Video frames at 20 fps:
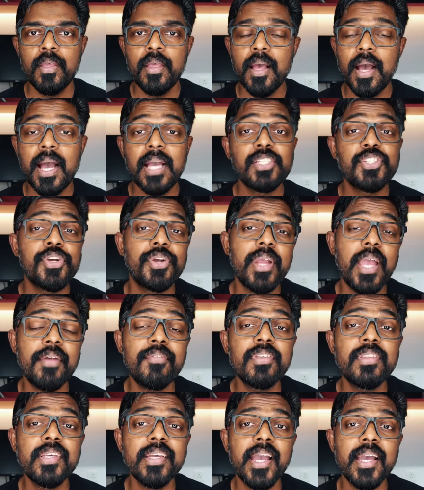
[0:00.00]
I share
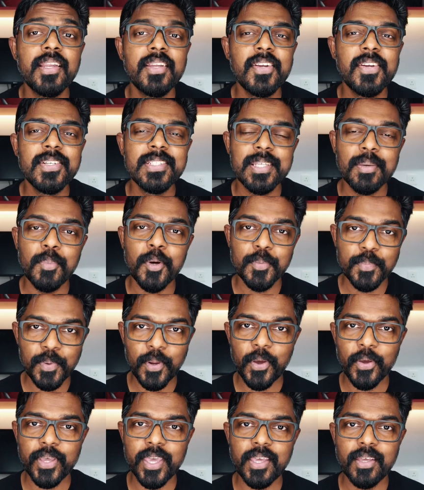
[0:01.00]
everything I learned about
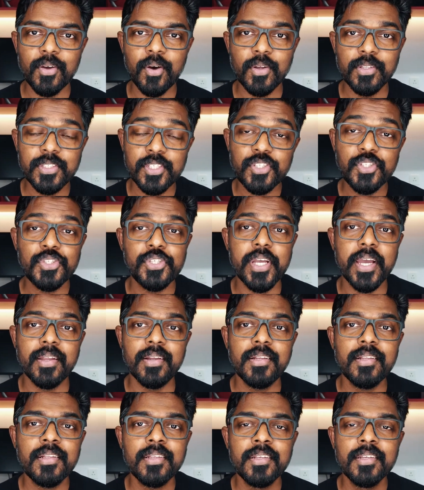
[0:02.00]
blogging on this
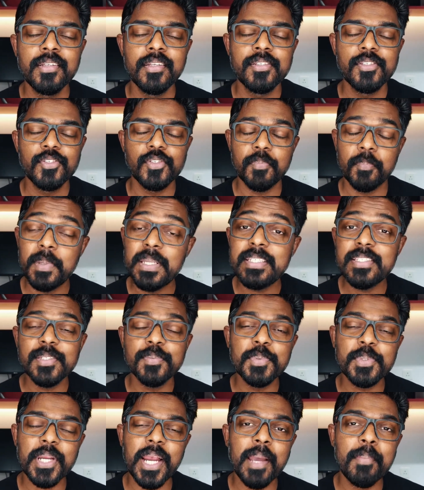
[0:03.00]
channel, so please
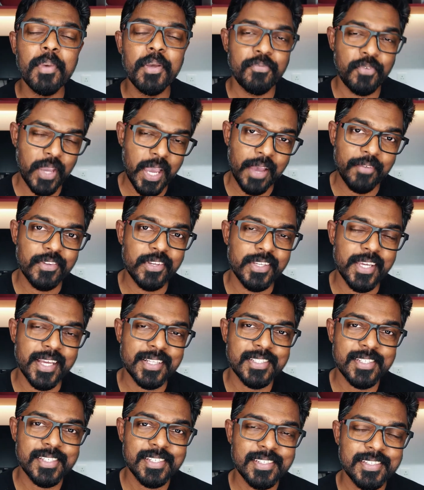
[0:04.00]
subscribe if you haven't
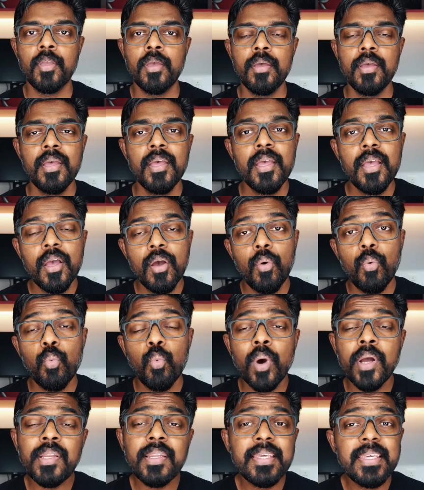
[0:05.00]
yet.
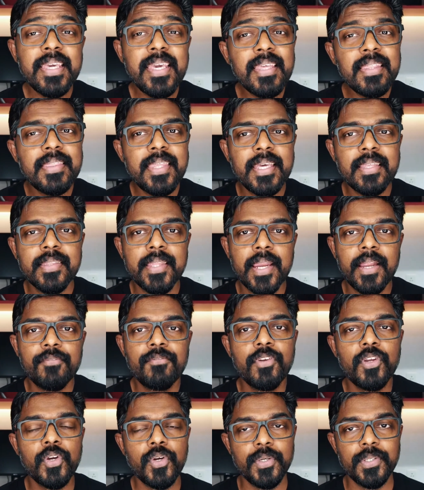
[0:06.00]
One key thing that I've
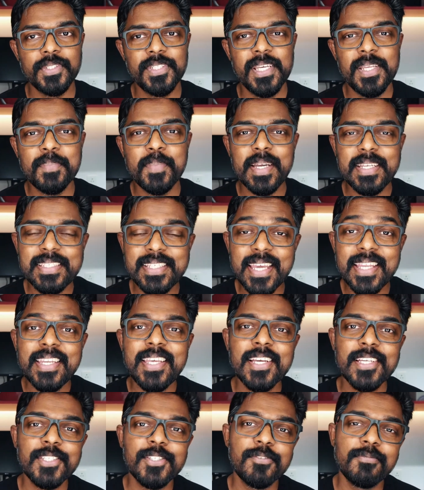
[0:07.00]
learned in my 10
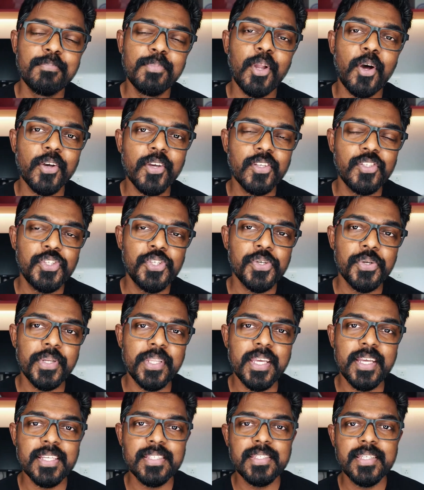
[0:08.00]
years of blogging
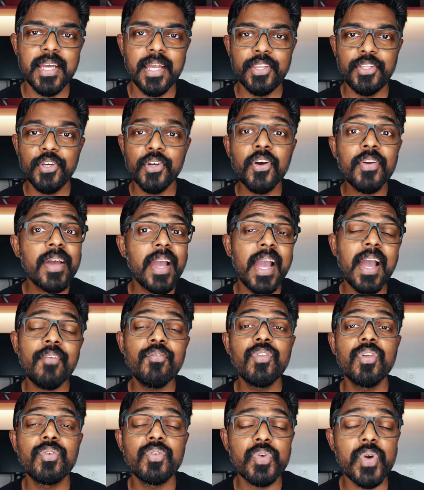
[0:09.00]
journey is that you gotta have
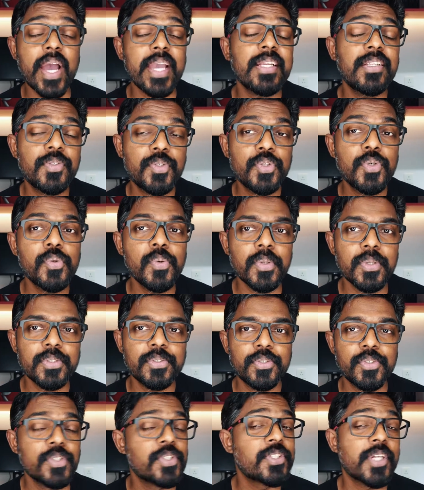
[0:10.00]
the right
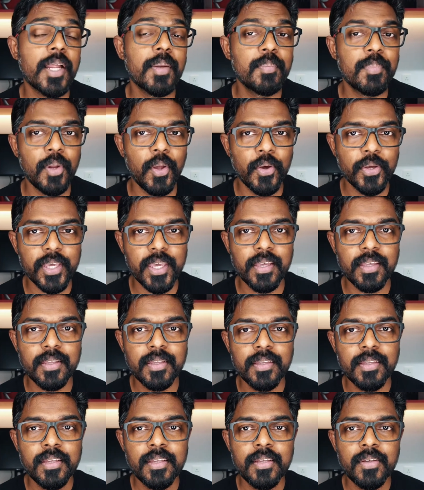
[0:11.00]
tools to start blogging,
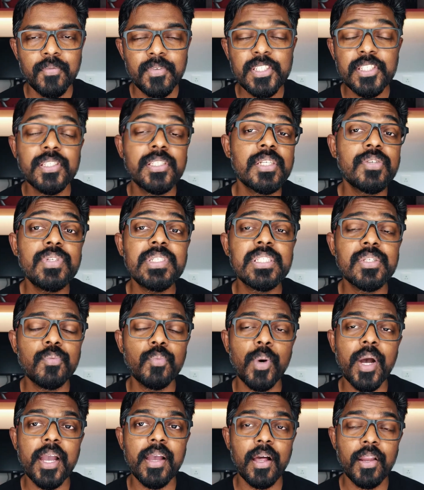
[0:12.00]
which is the reason
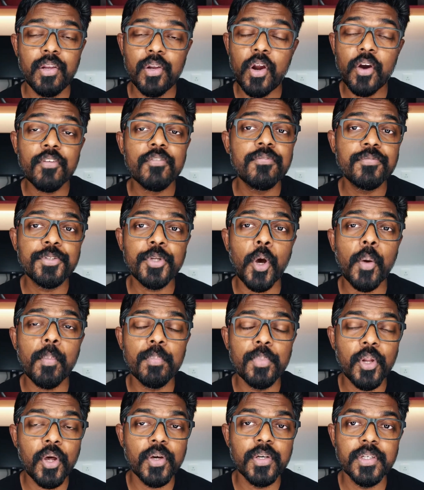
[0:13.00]
why a lot of top
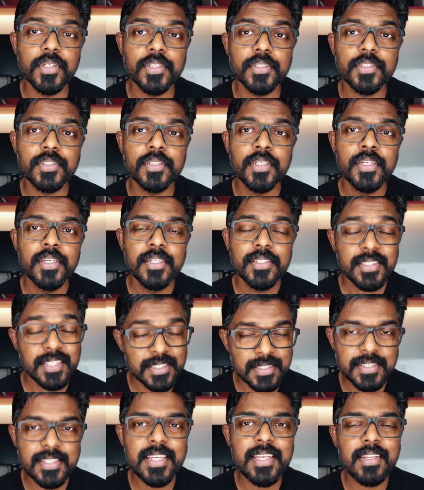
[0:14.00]
bloggers
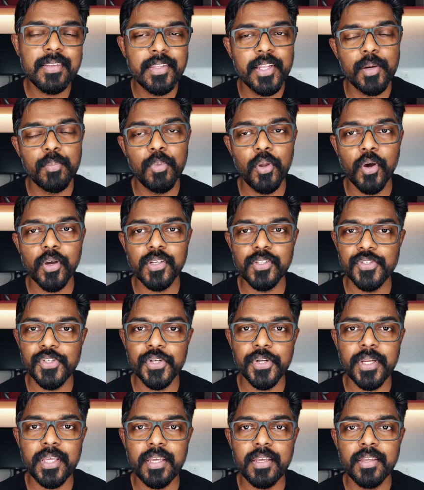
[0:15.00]
succeed in their blogging
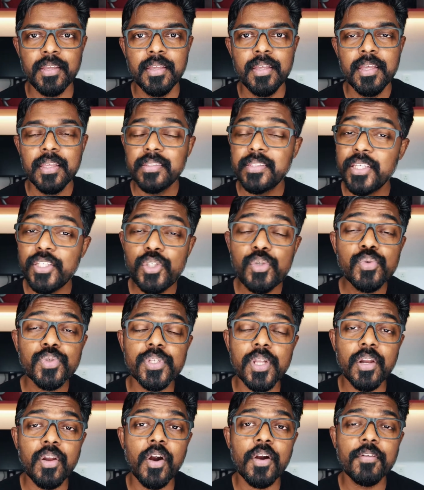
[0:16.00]
journey. They use
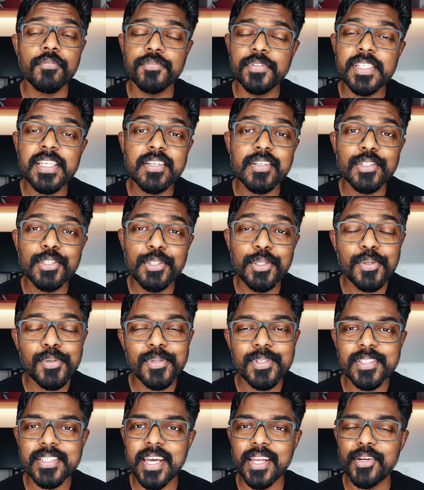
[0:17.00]
a lot of secret
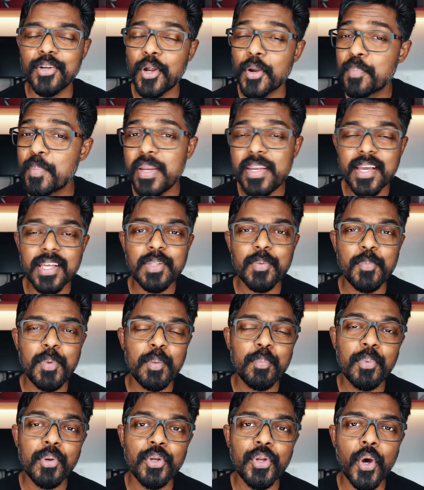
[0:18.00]
tools that not many other
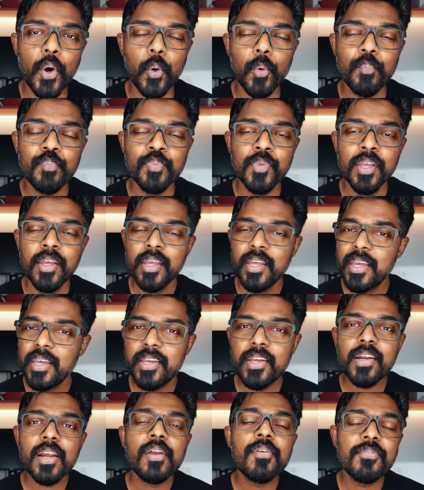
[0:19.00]
people know.
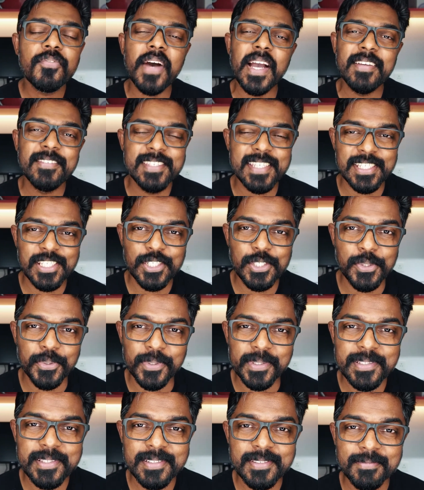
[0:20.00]
Here are 5 such
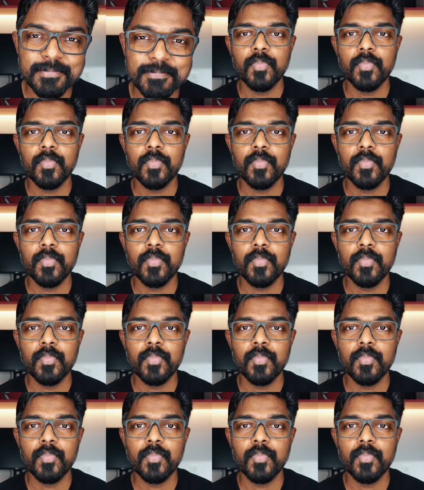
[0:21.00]
tools.